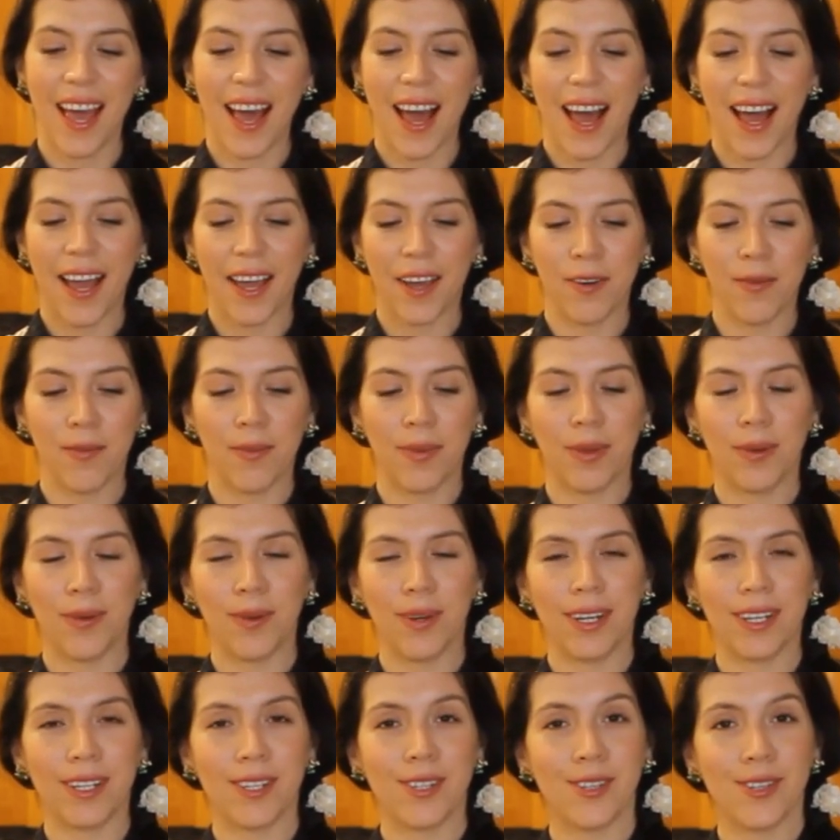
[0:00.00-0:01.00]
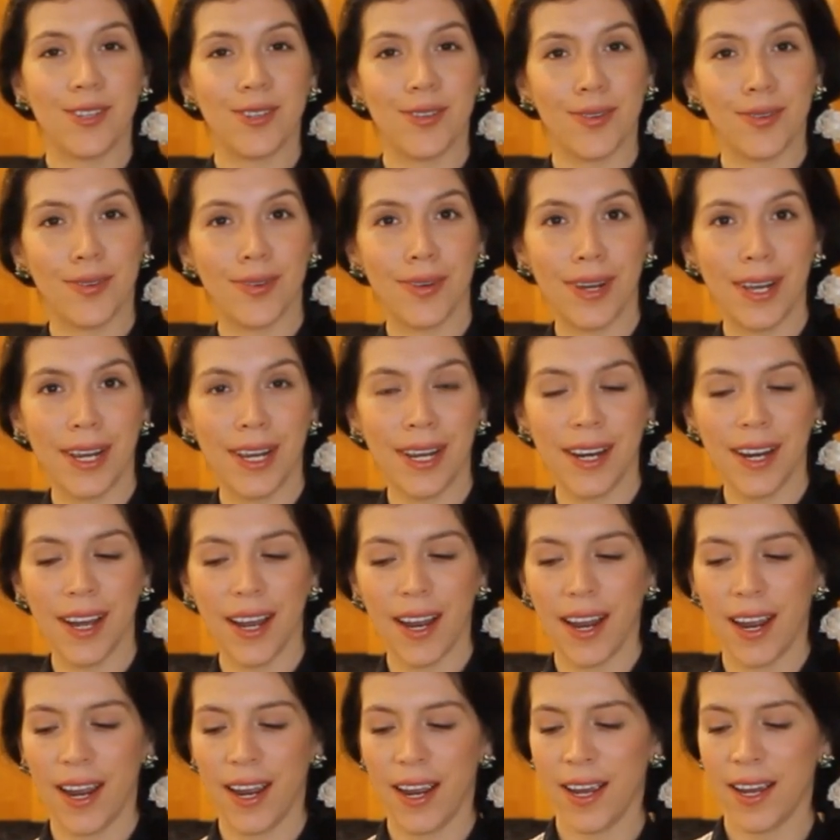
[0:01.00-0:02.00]
I hope you enjoyed,
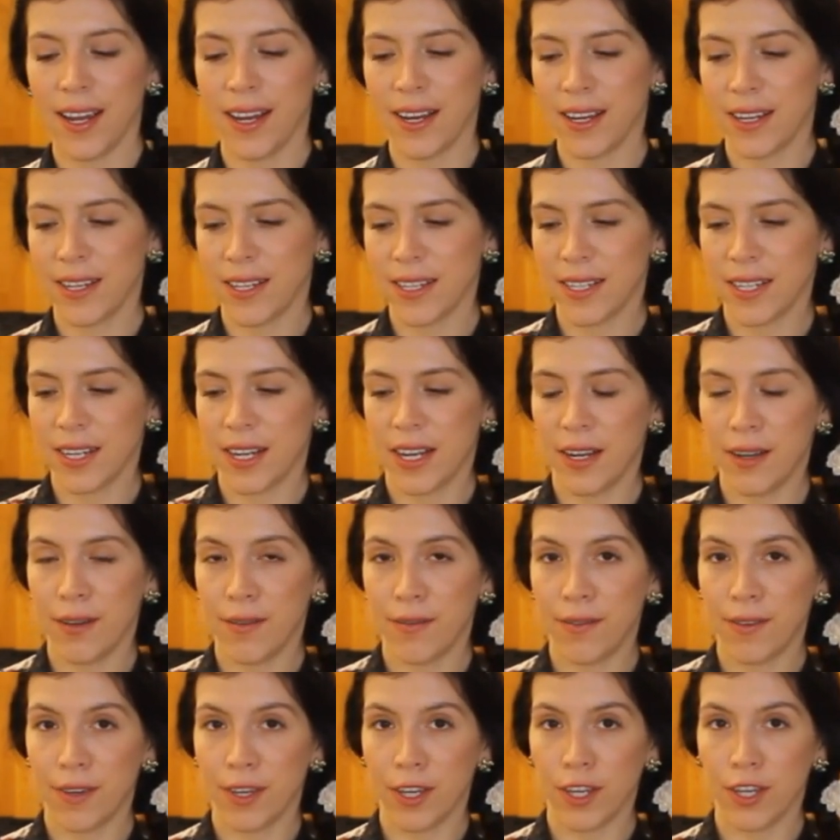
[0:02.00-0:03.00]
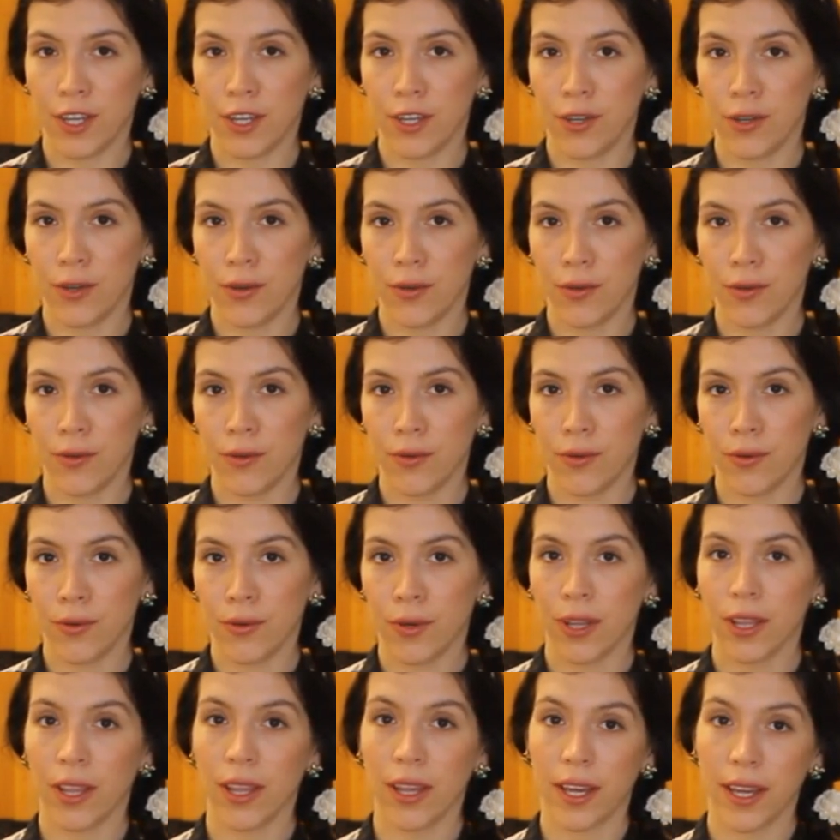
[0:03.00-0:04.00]
and if you
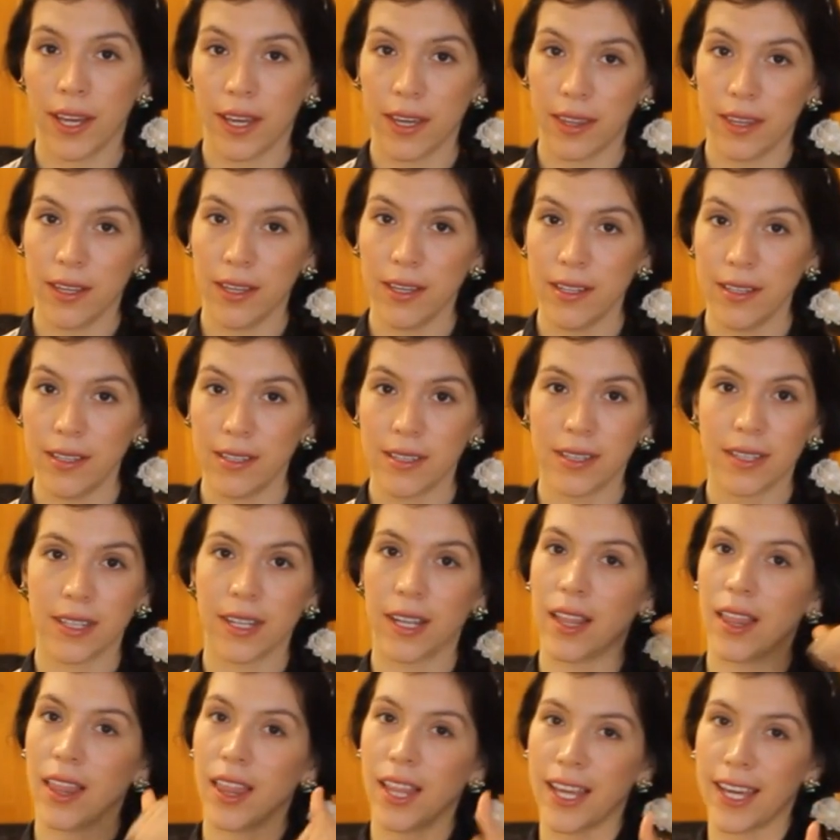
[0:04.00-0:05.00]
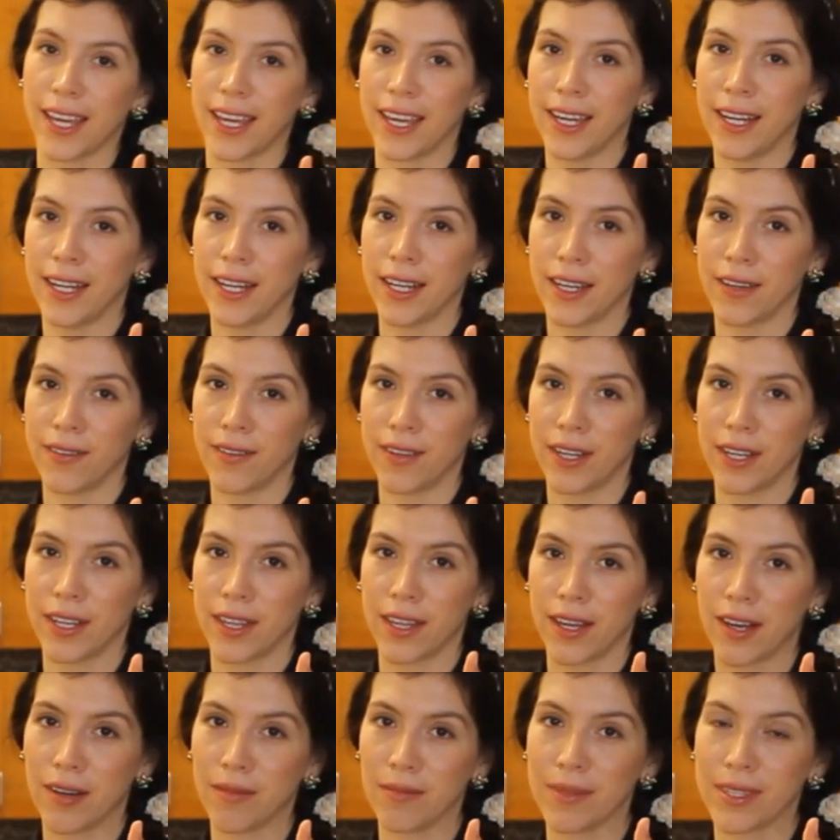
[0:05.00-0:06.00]
like this, like it, give it a
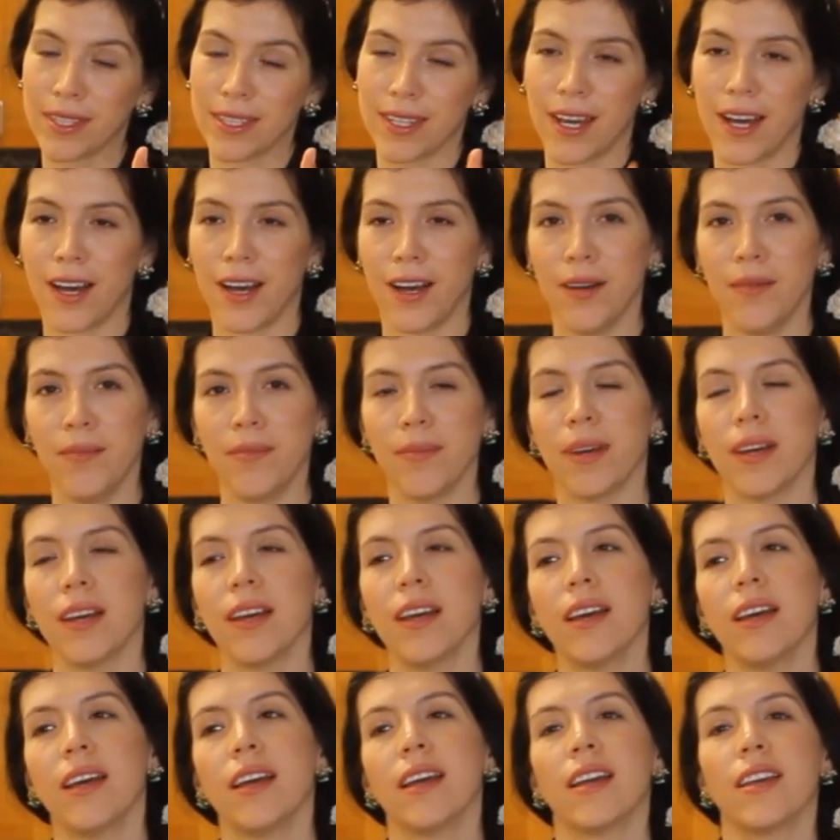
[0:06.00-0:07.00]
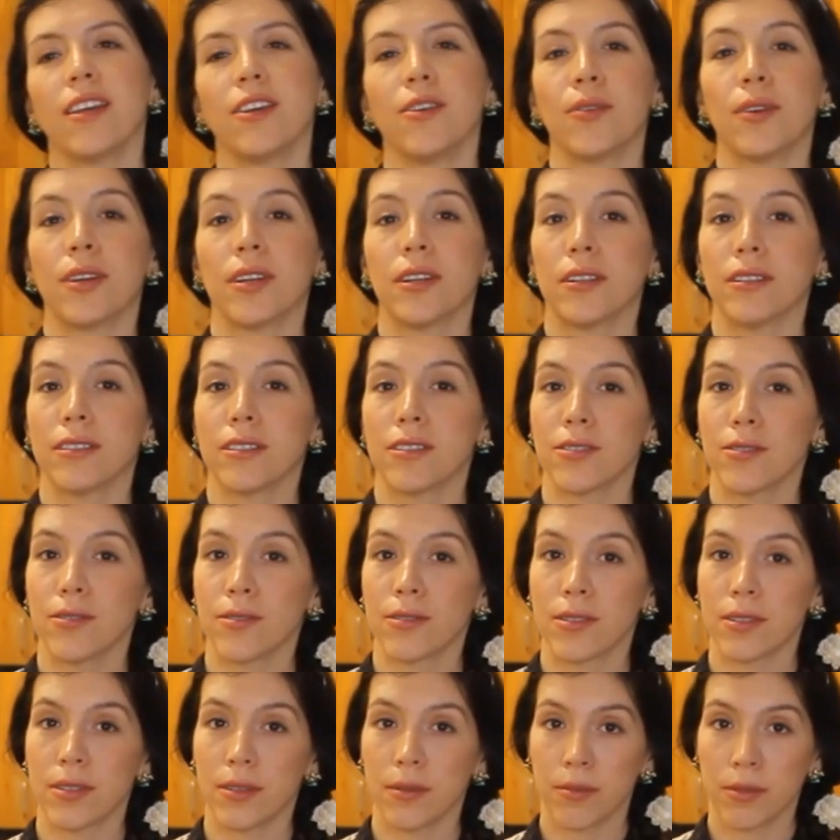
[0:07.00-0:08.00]
thumbs up. You can also
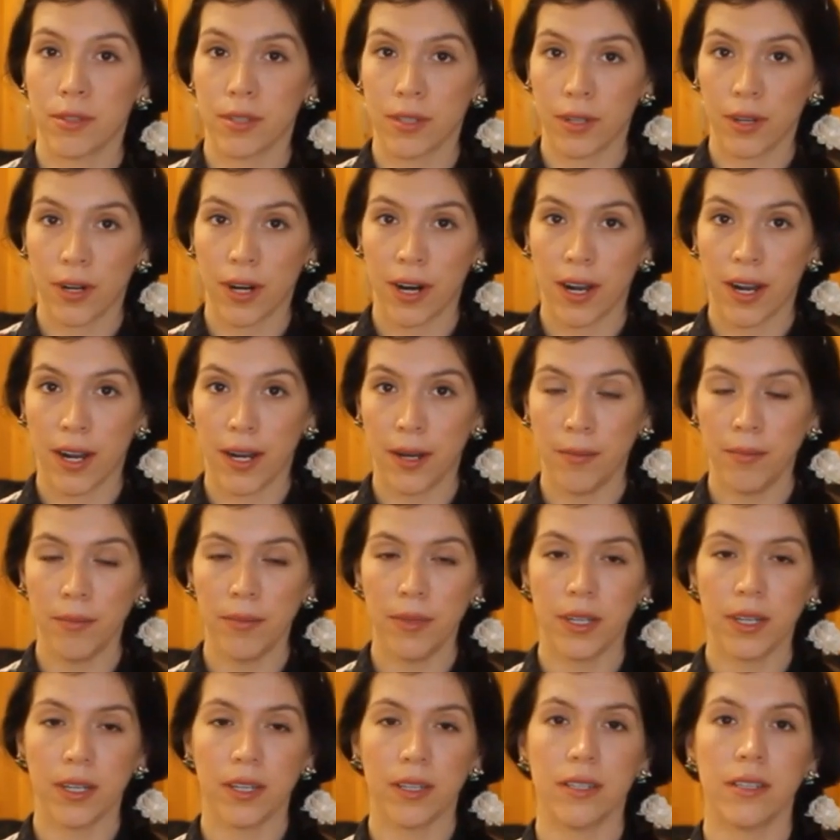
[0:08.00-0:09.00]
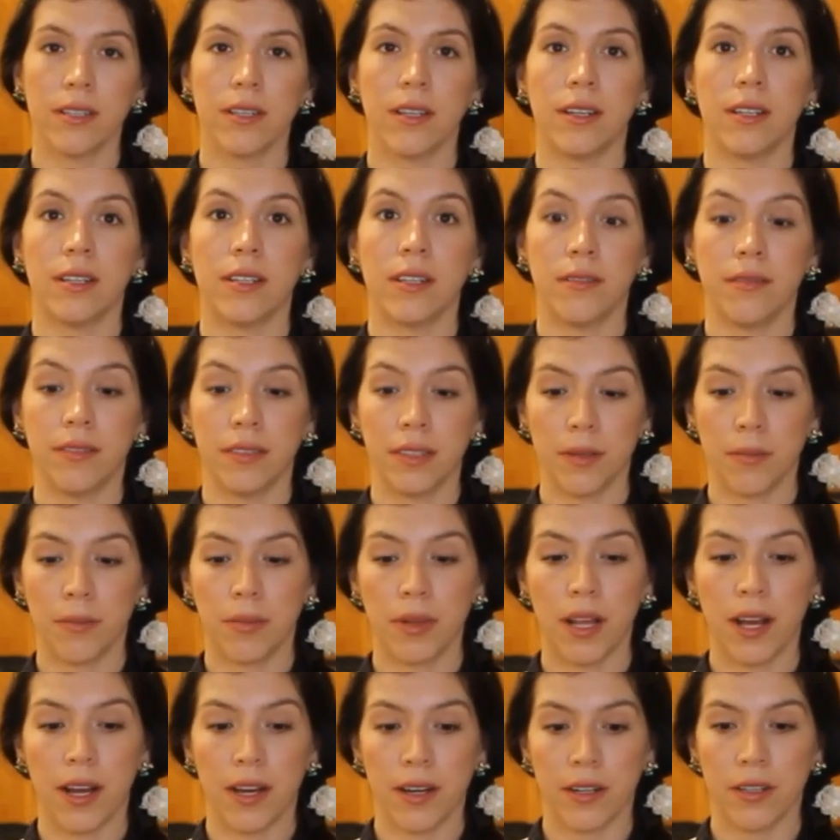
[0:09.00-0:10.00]
subscribe, because I definitely
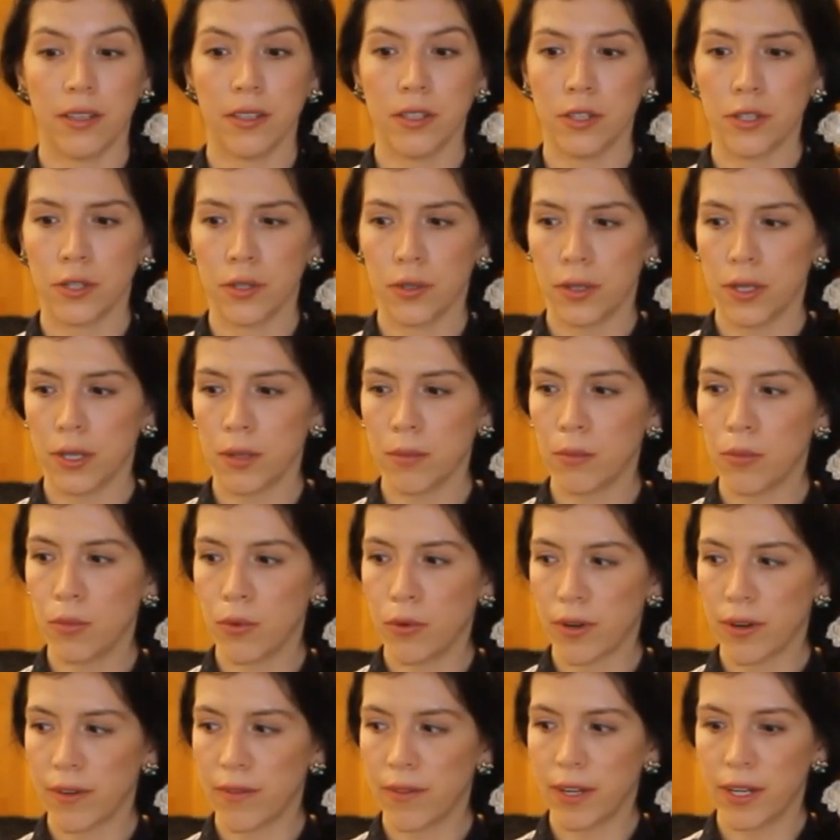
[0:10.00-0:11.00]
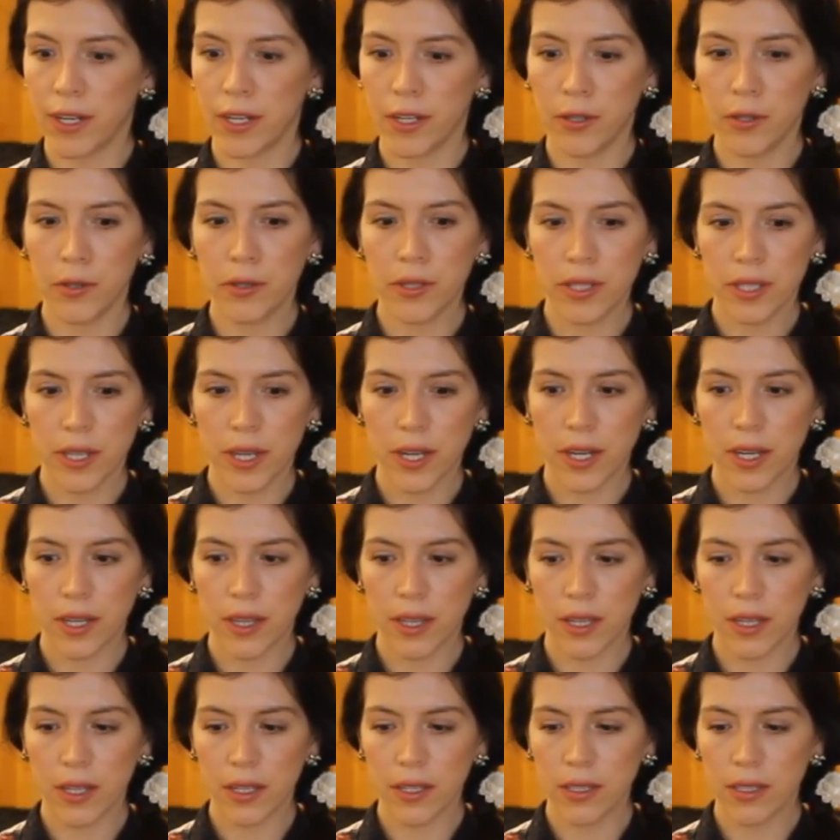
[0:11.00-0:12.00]
plan on doing more videos like
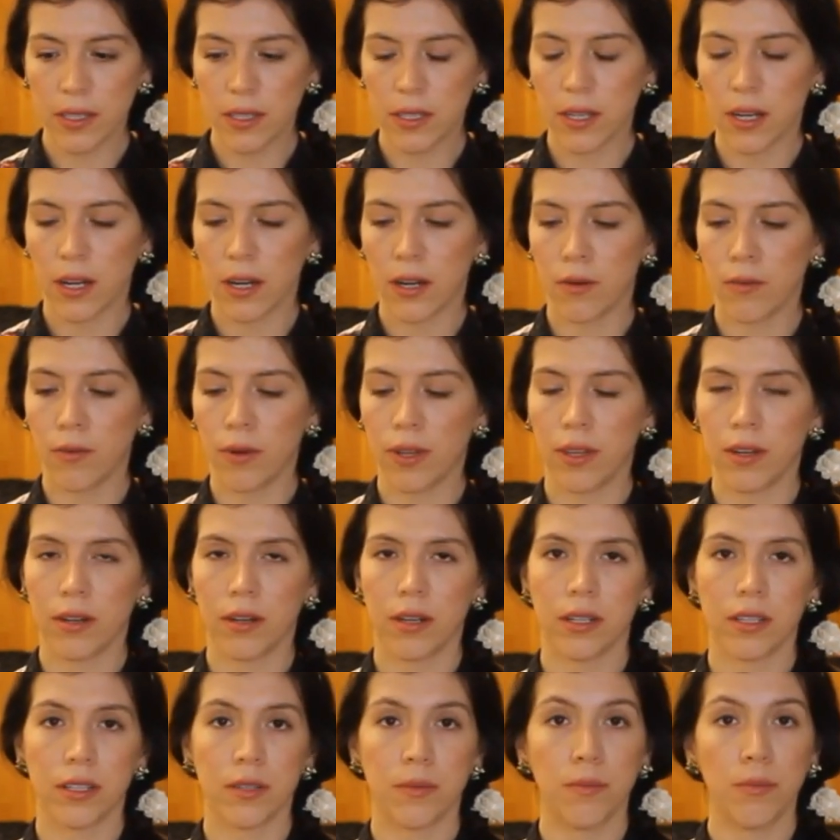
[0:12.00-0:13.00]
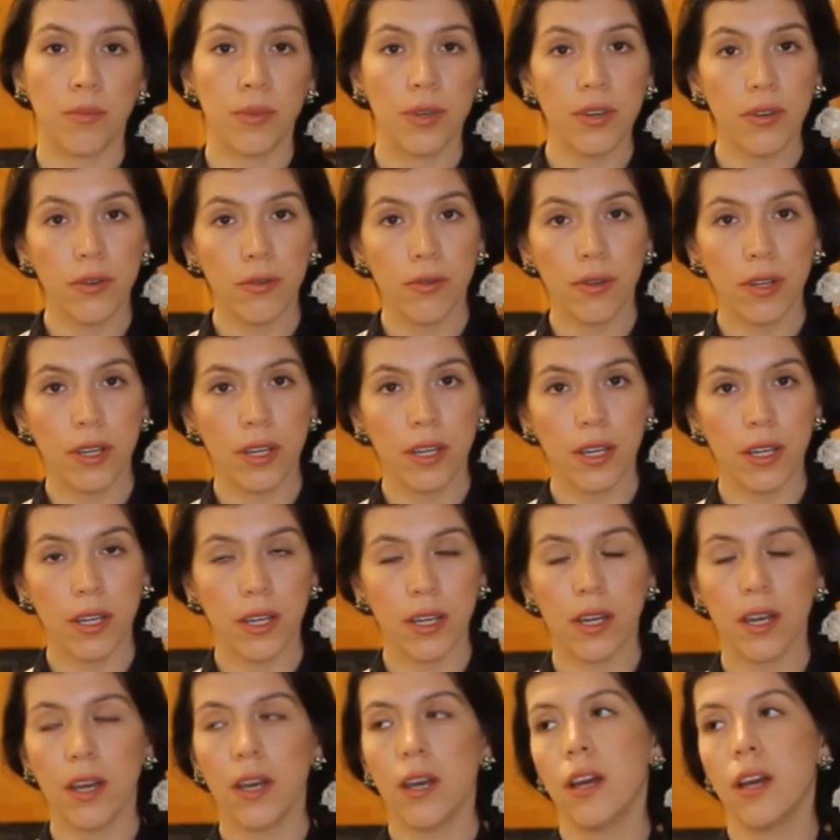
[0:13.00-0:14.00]
this, whether it's beauty